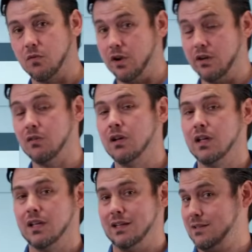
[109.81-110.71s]
for you
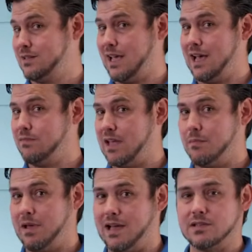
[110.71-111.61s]
is to add
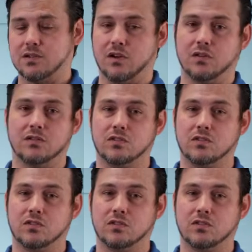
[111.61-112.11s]
that passcode.